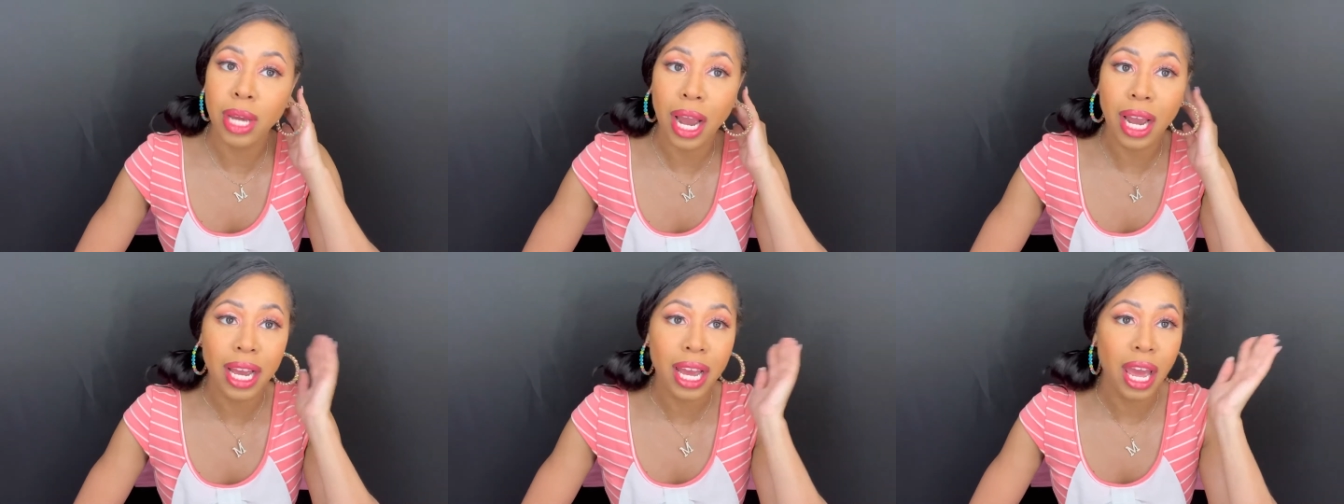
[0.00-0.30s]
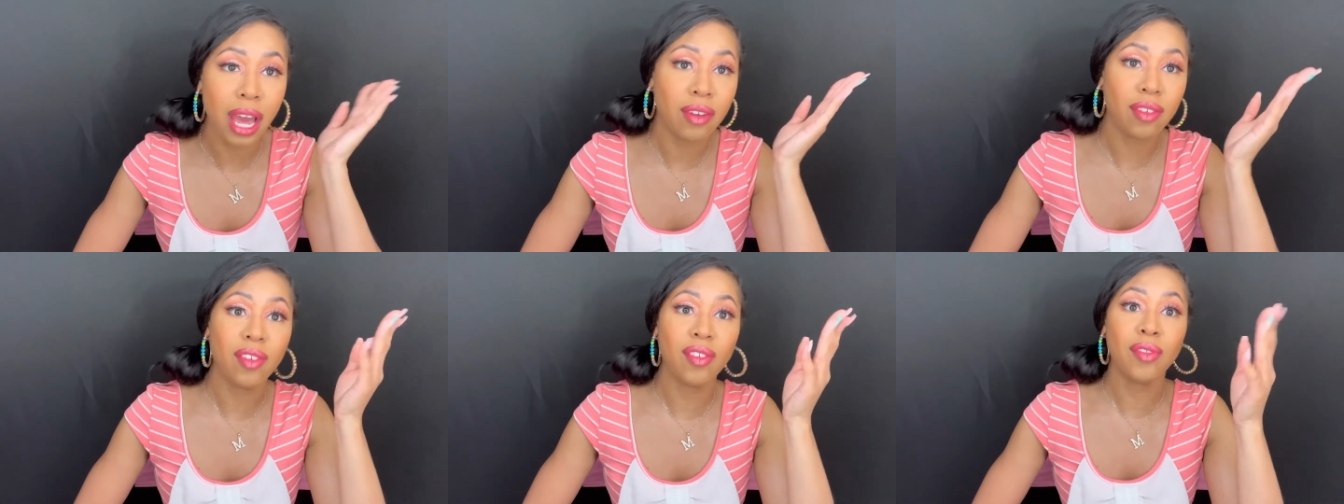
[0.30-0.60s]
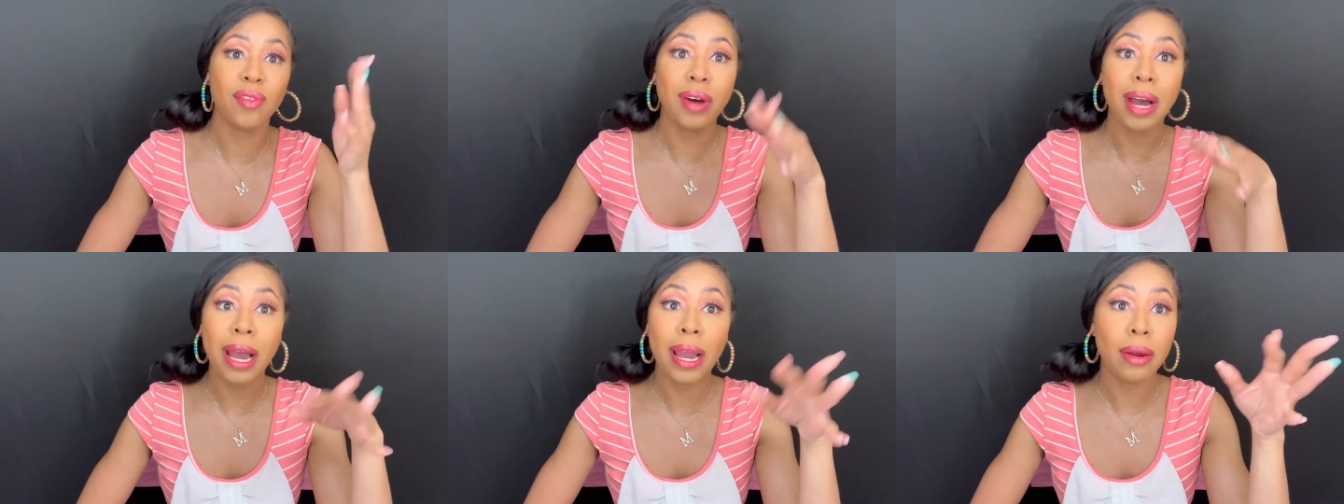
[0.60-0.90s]
I could have a
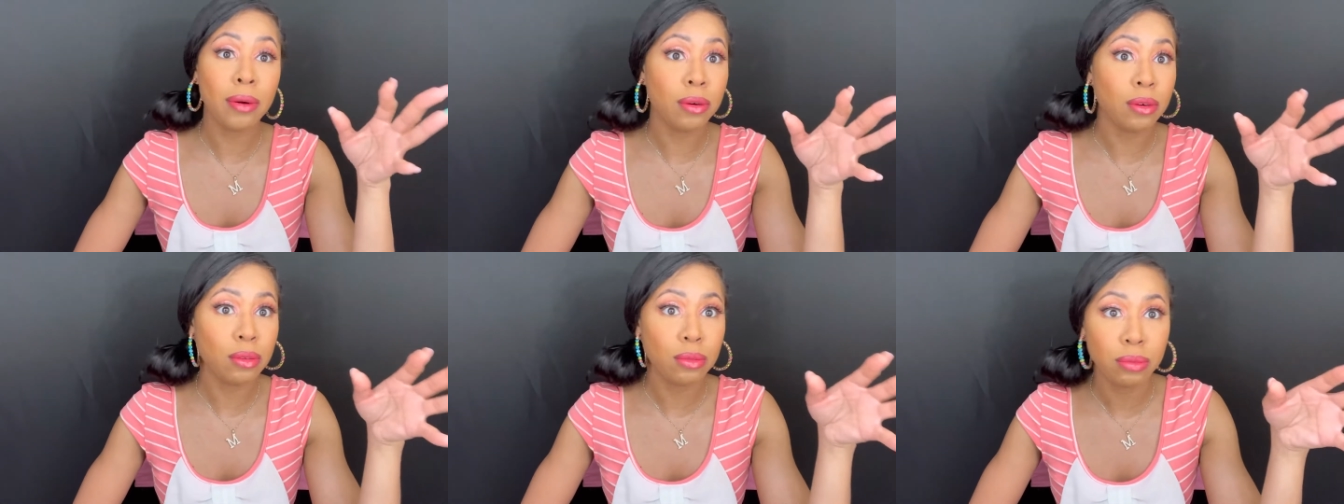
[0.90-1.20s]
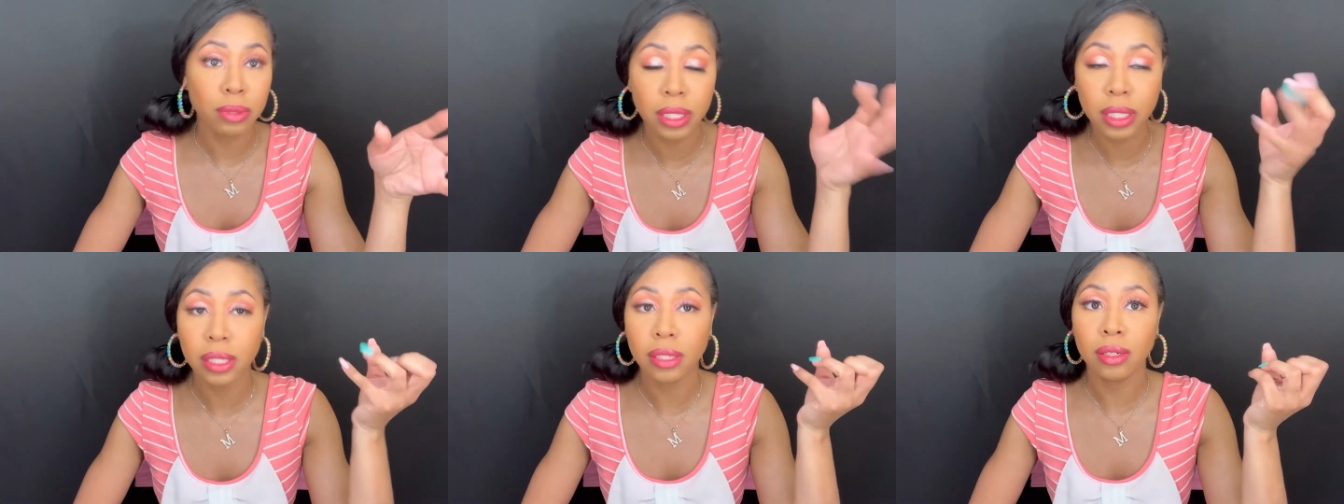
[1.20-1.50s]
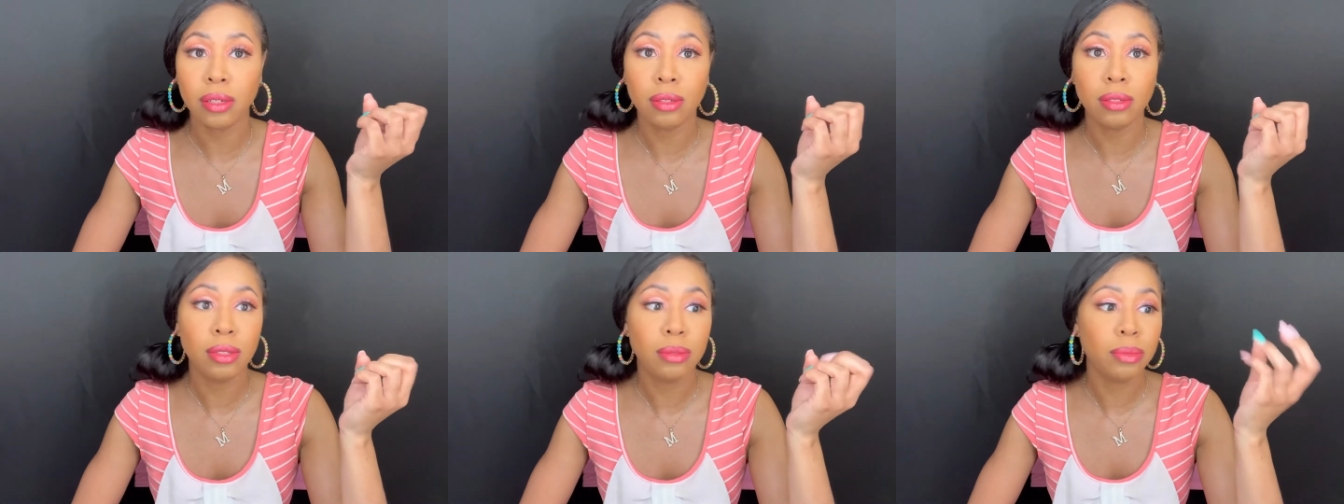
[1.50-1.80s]
viral
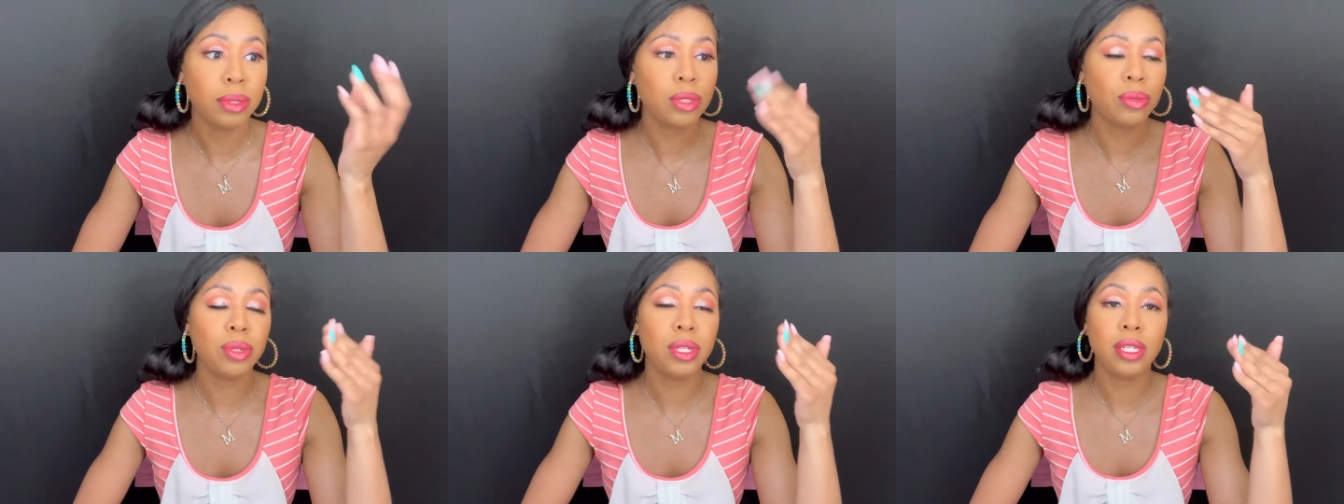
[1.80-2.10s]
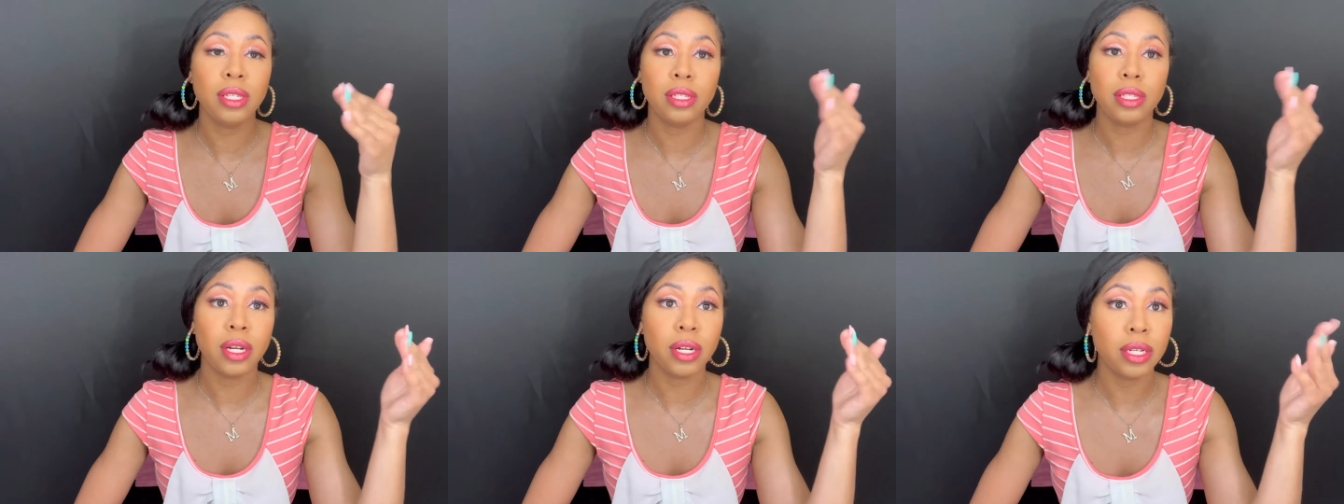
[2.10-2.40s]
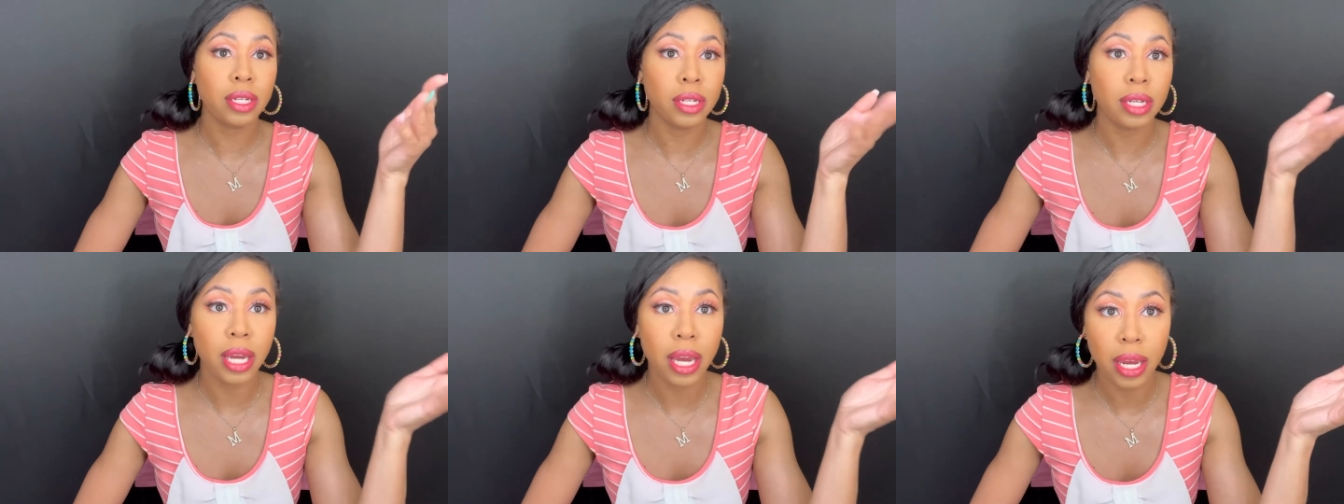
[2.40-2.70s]
Reel between these
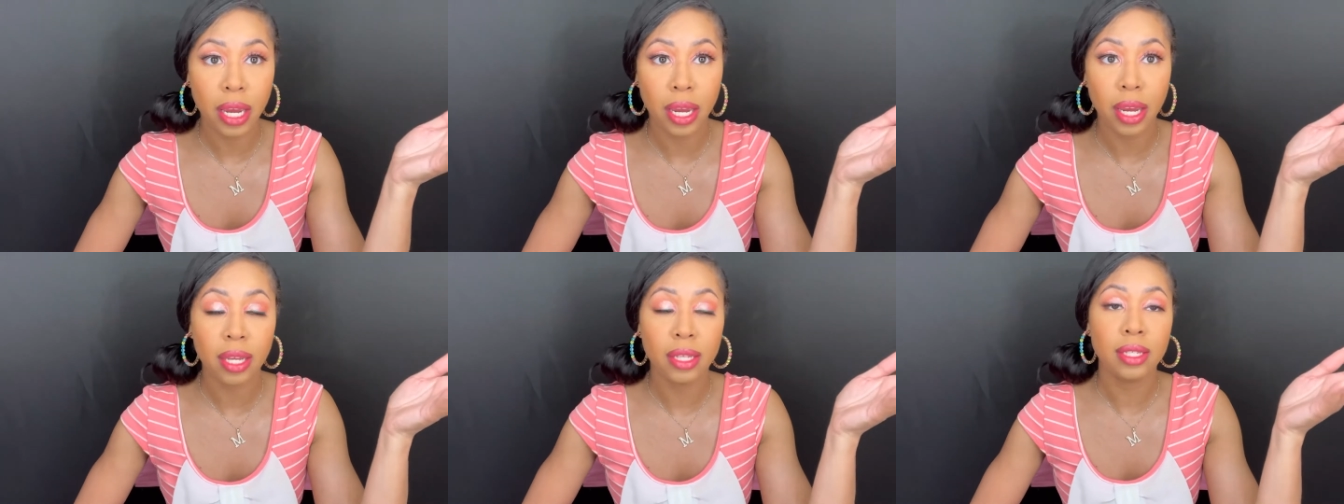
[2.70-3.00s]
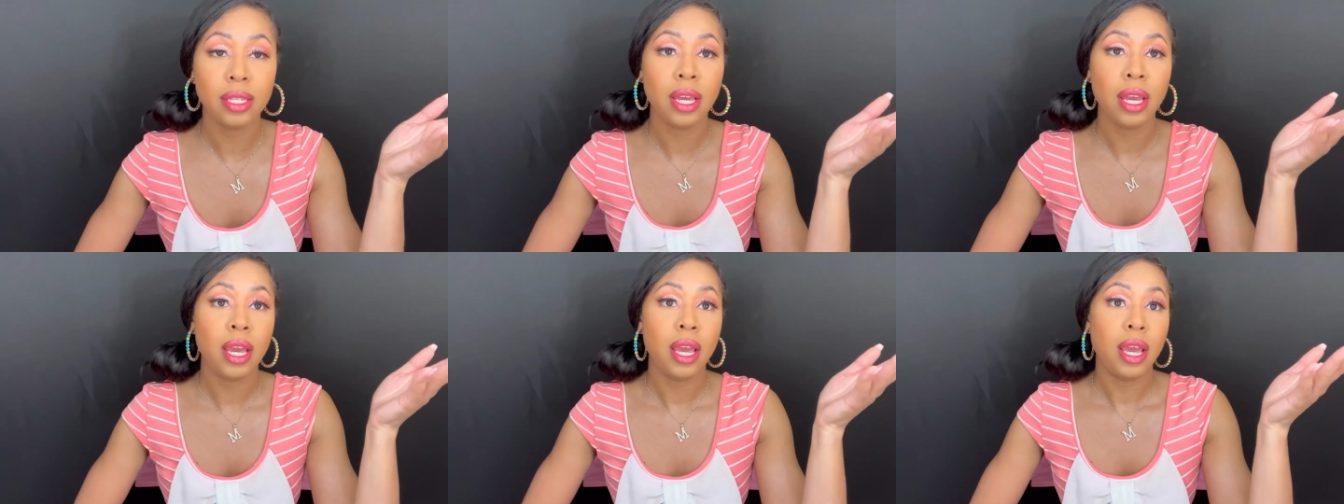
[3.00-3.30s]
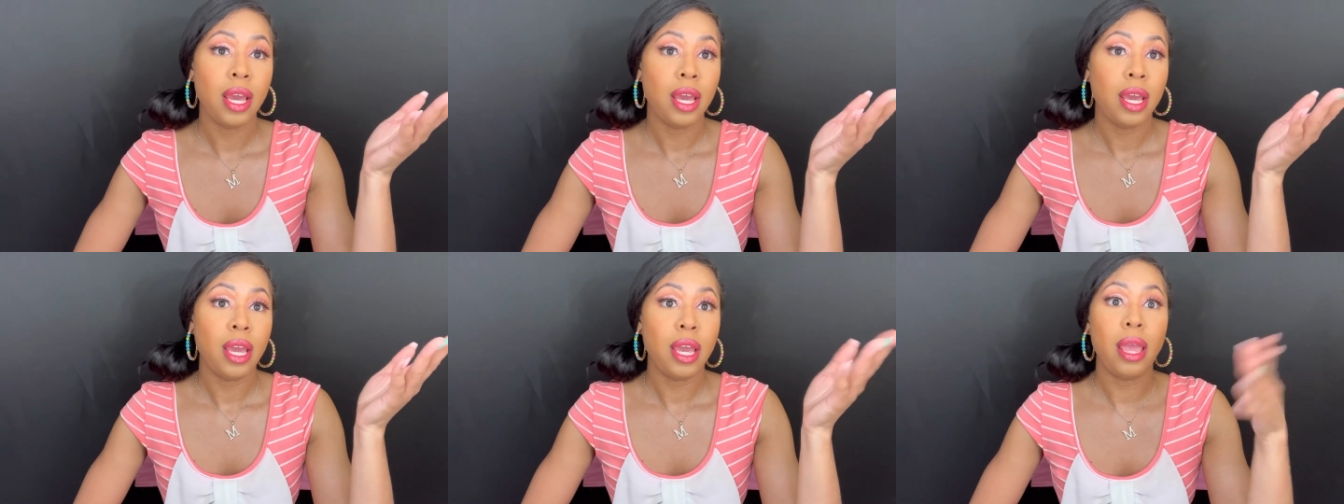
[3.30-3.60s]
30 days
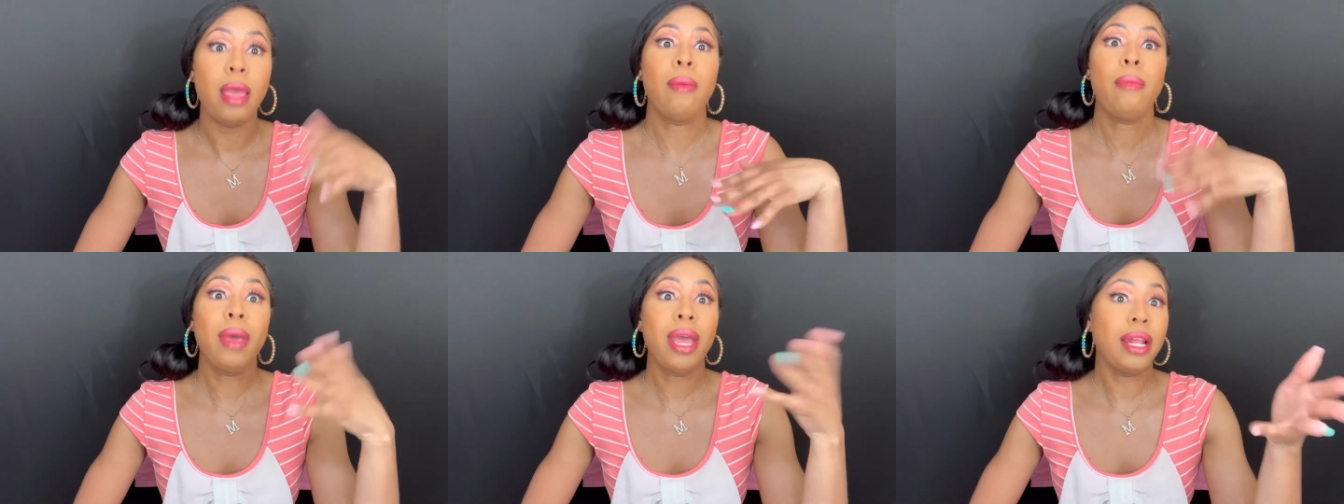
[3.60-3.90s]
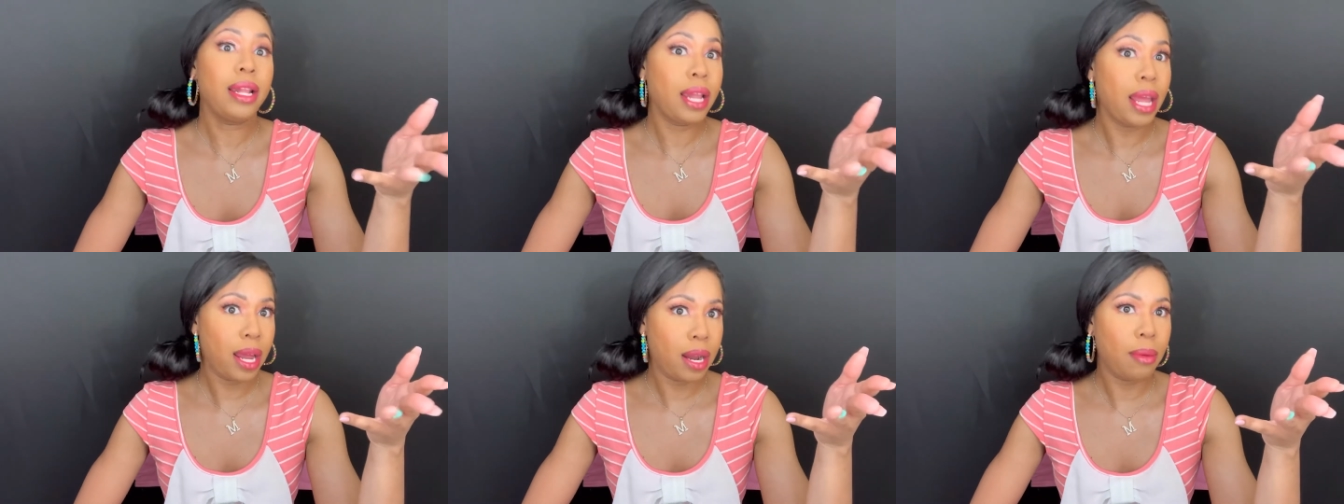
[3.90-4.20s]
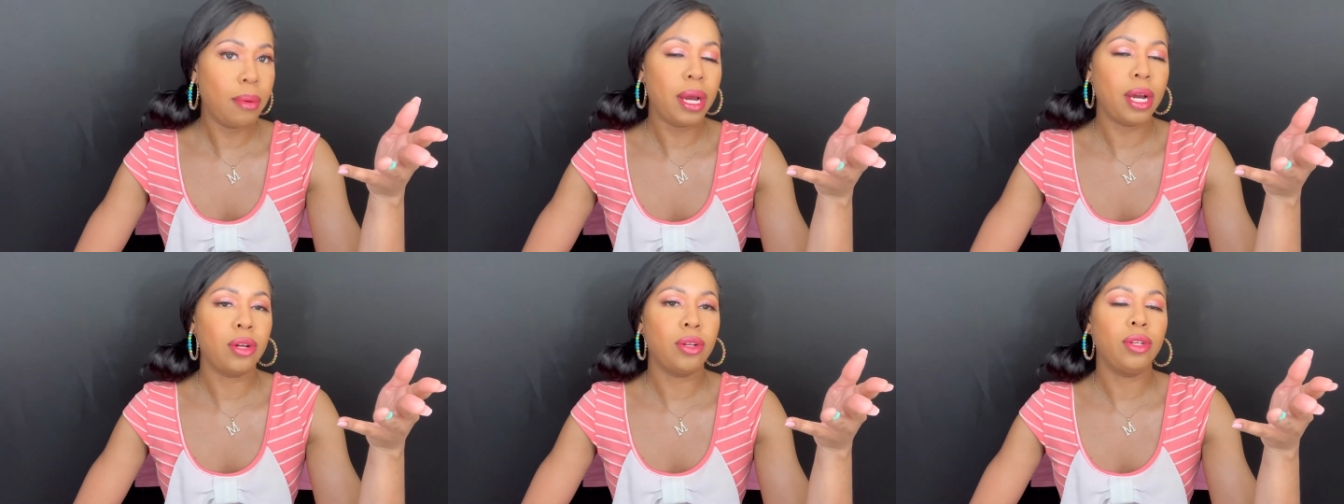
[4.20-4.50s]
and make that
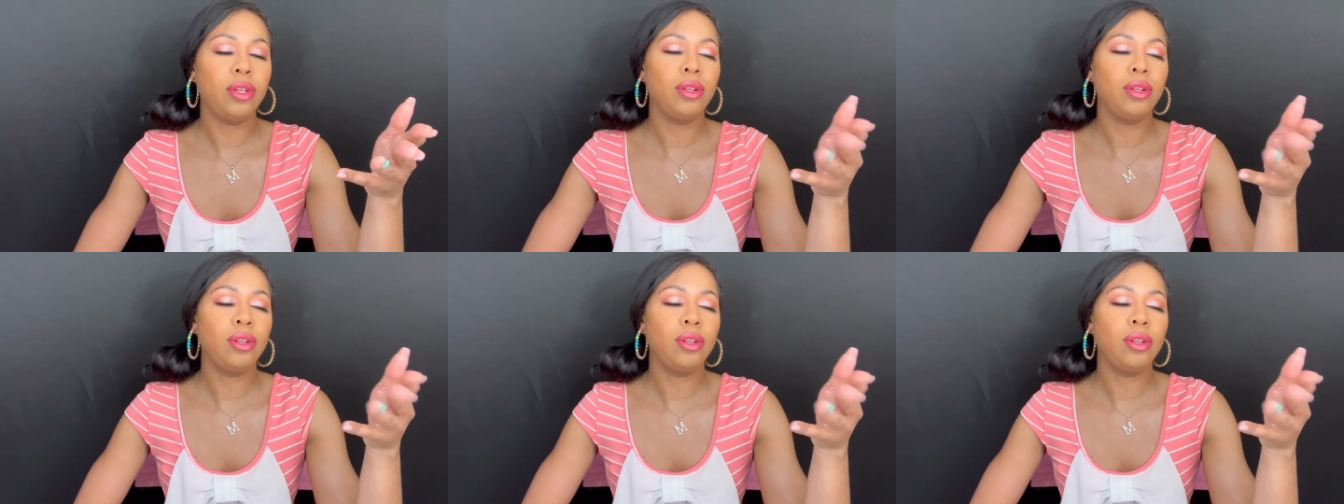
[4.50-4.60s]
amount.